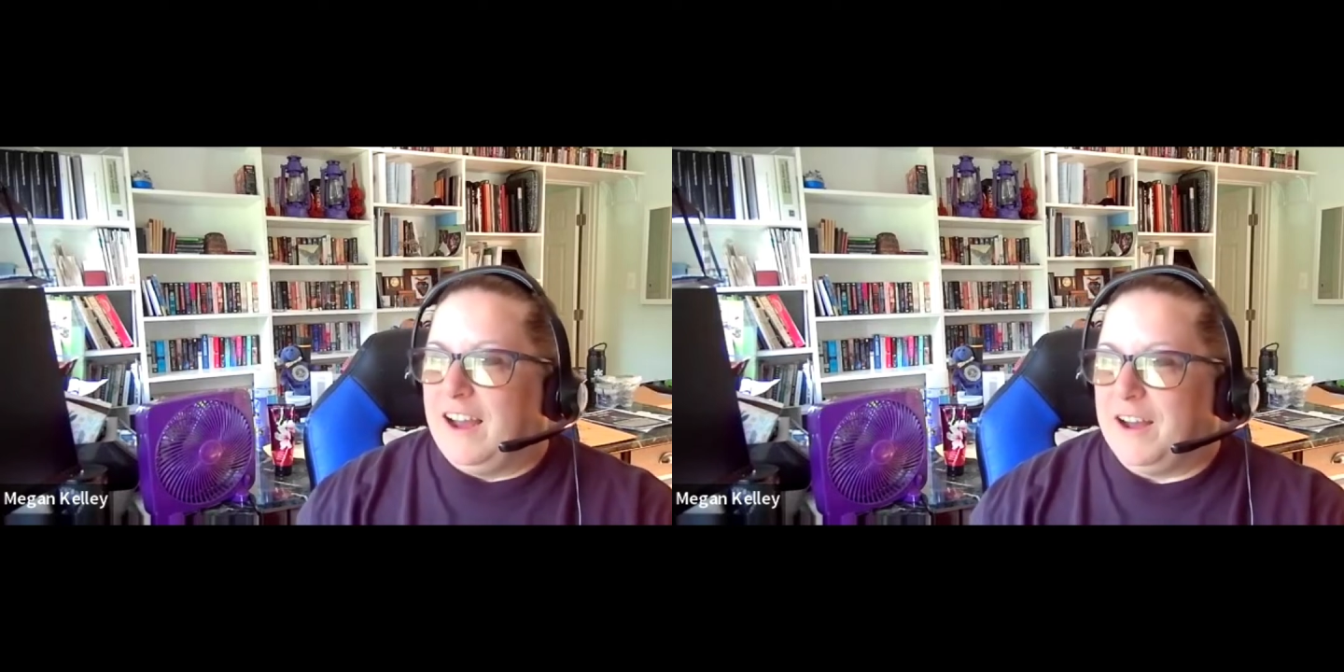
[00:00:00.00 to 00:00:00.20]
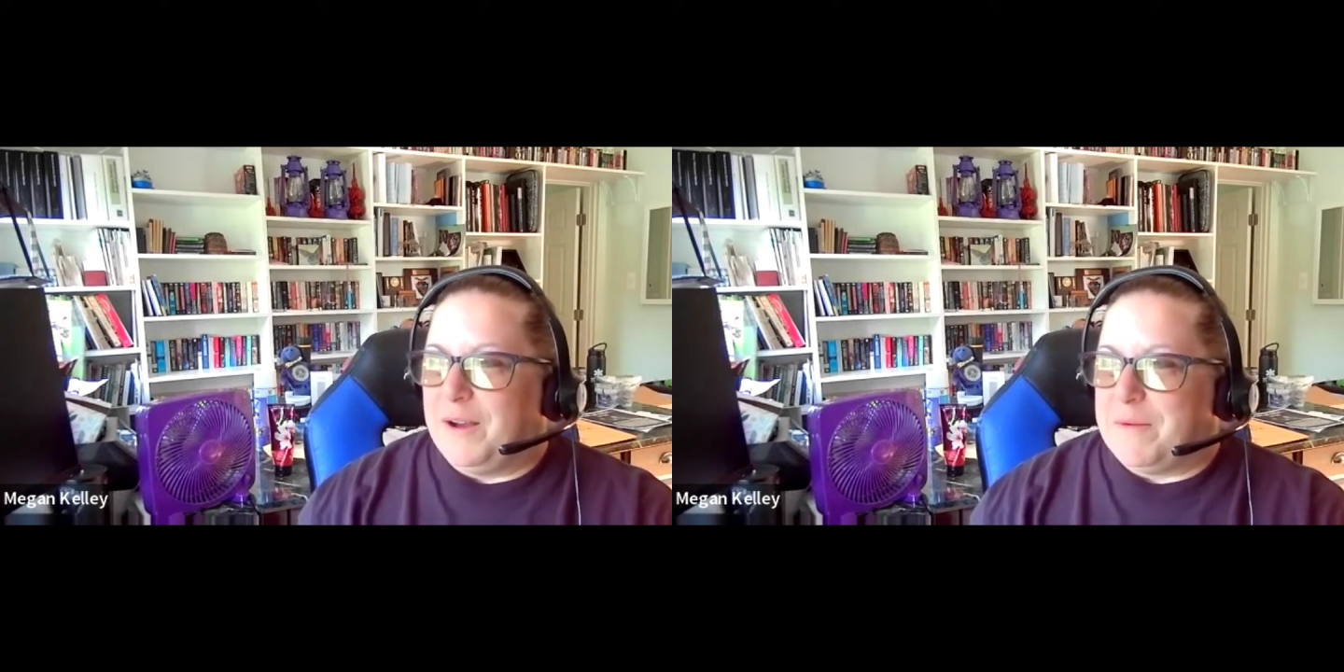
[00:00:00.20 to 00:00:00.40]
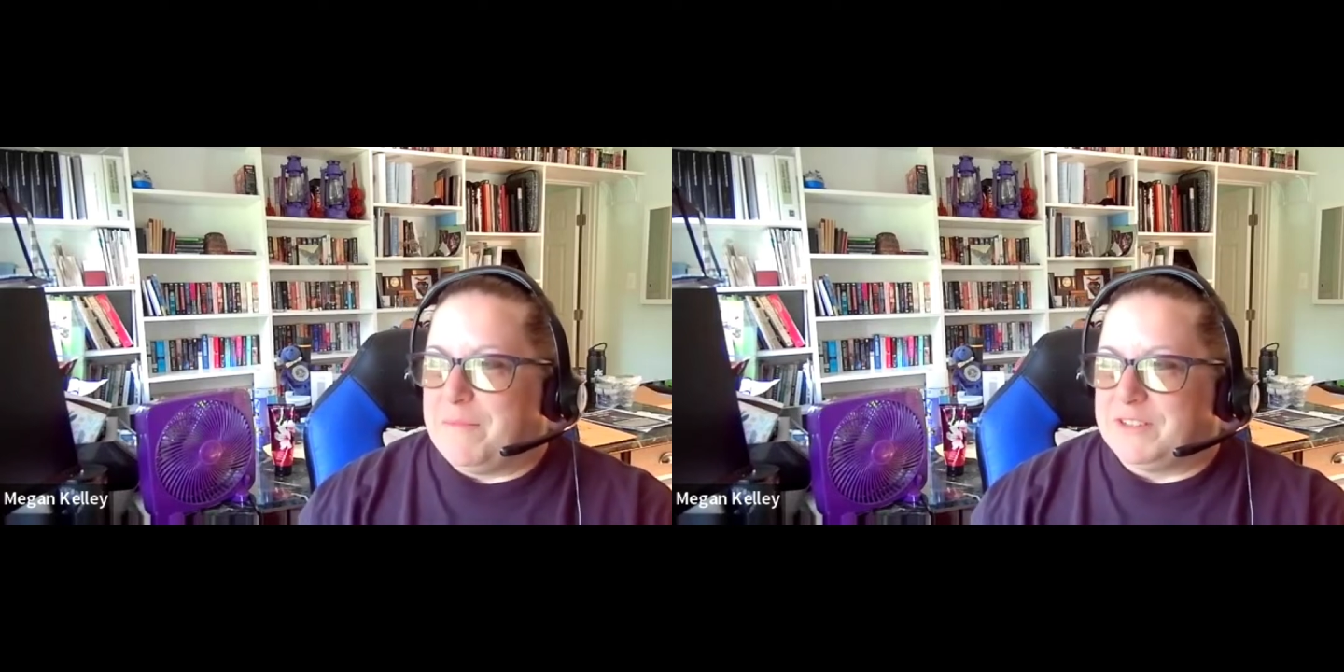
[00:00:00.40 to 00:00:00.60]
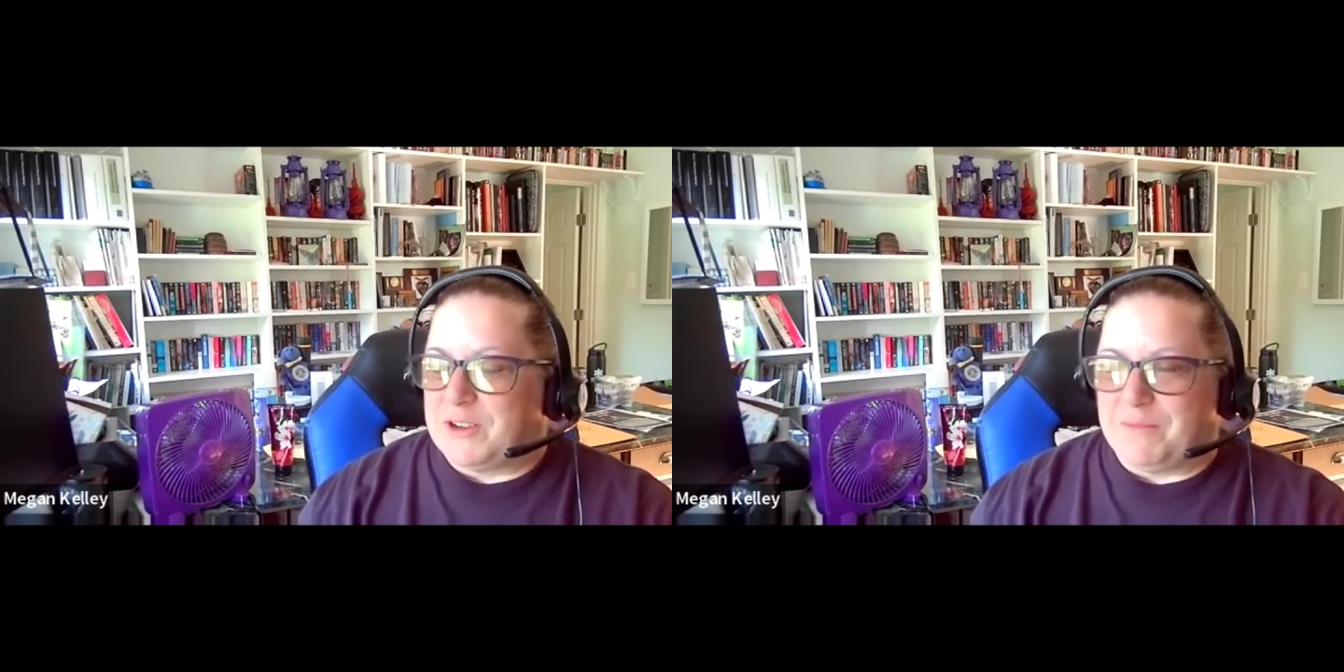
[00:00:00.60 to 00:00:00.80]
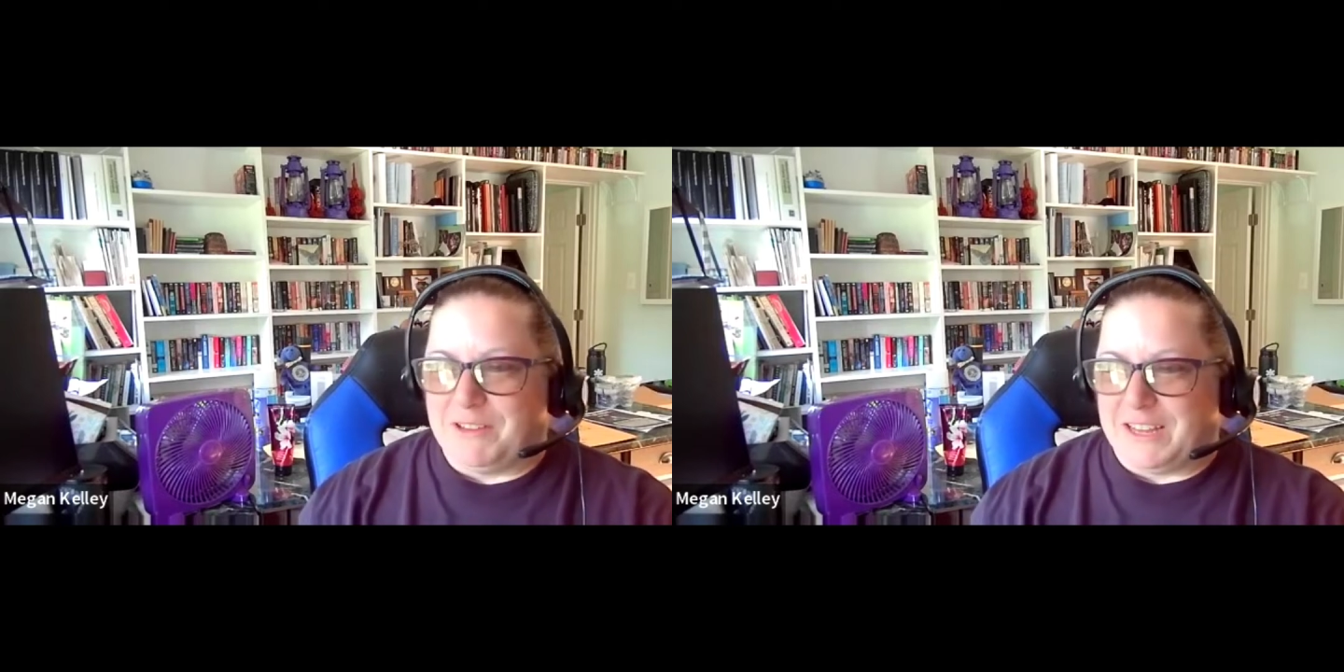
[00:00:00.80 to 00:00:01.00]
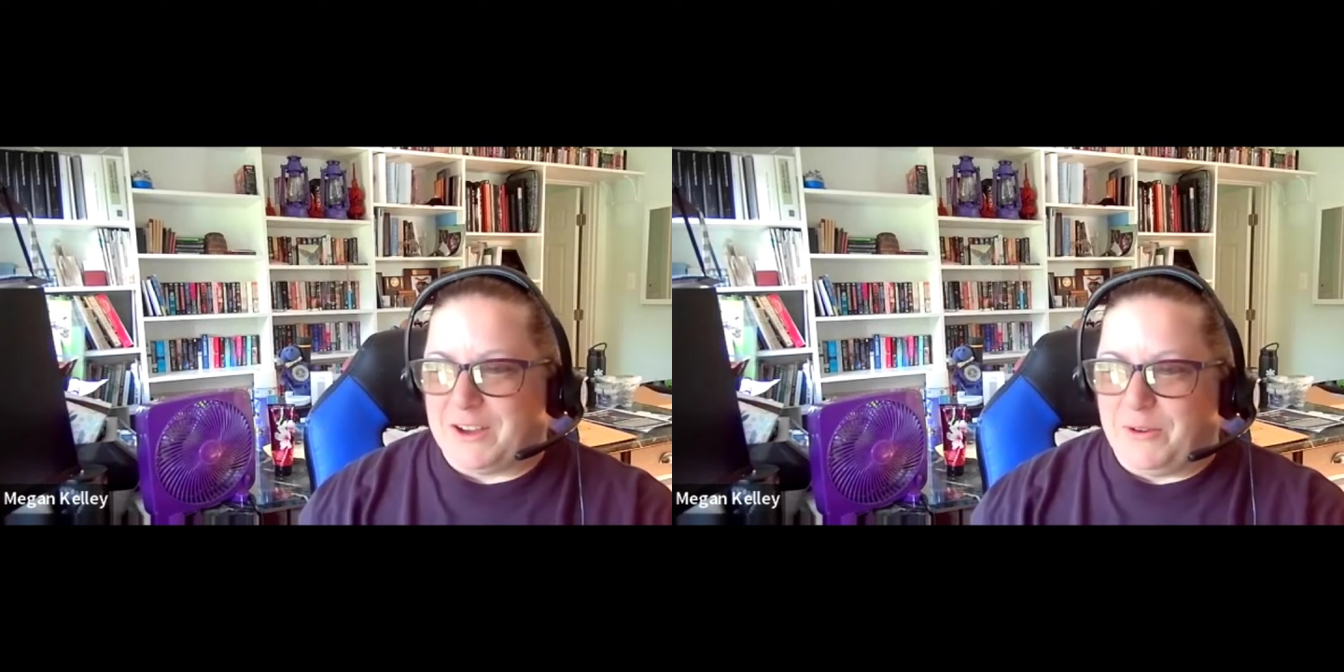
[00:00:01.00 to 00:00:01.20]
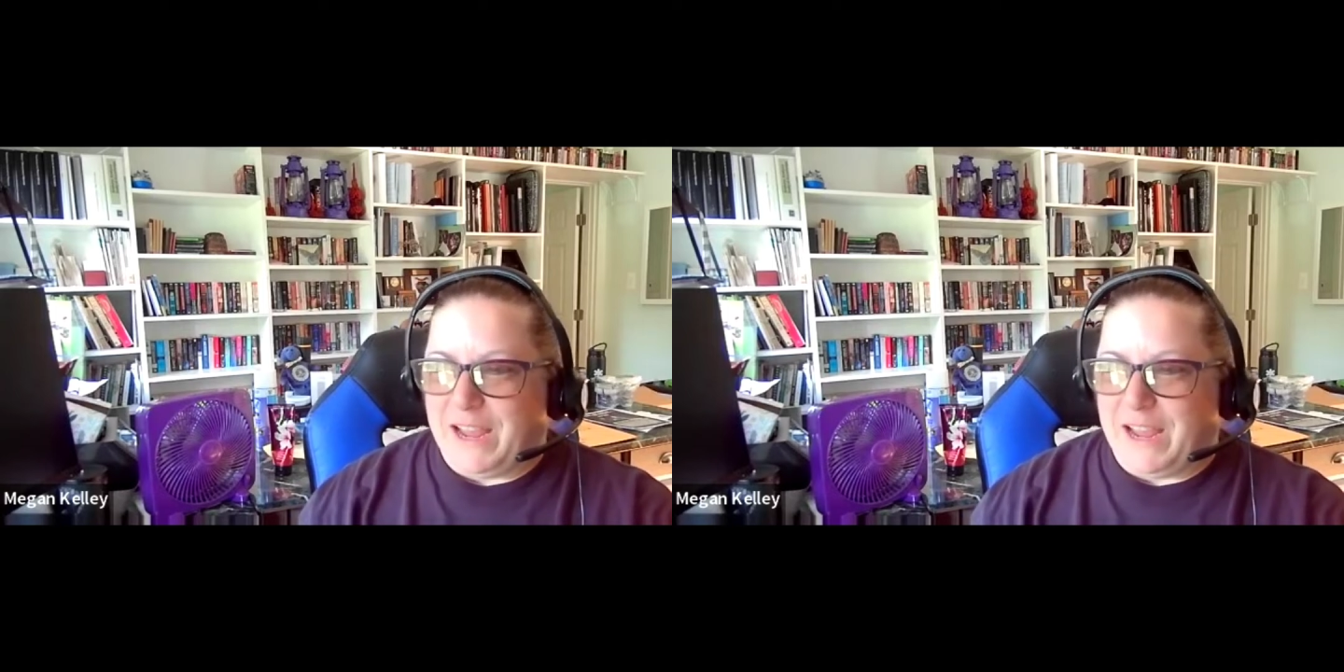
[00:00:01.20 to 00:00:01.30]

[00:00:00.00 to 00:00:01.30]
So I'm like, oh,